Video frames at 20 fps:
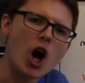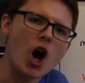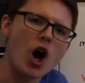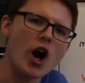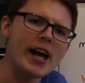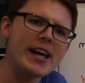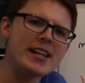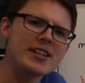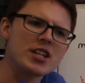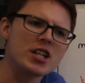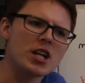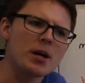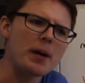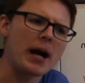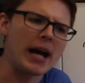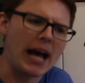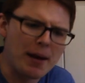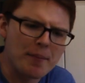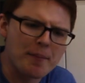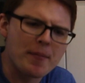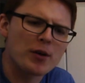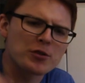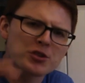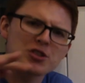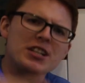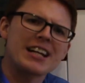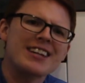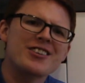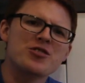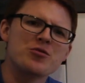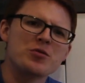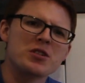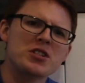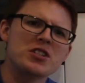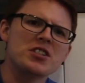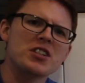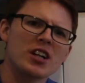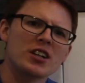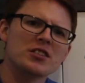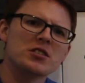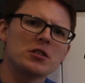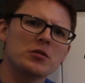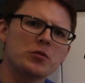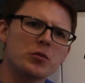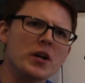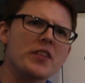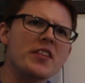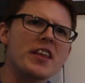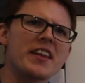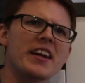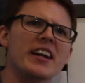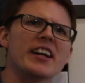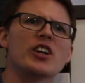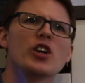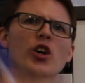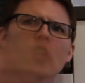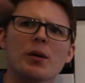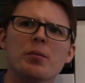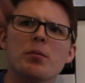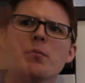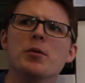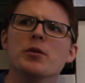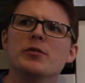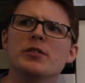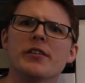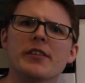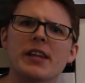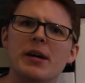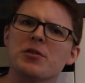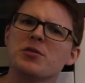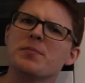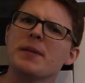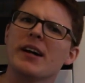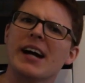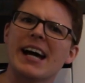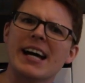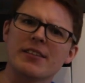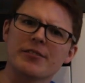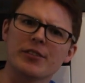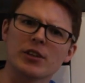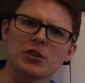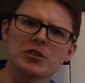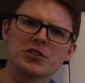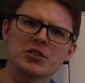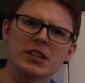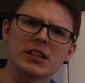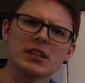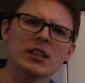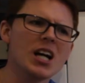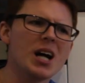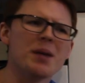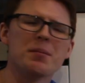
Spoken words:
I was stationary to start off with, and then I got up and moved over there, which meant I had a velocity.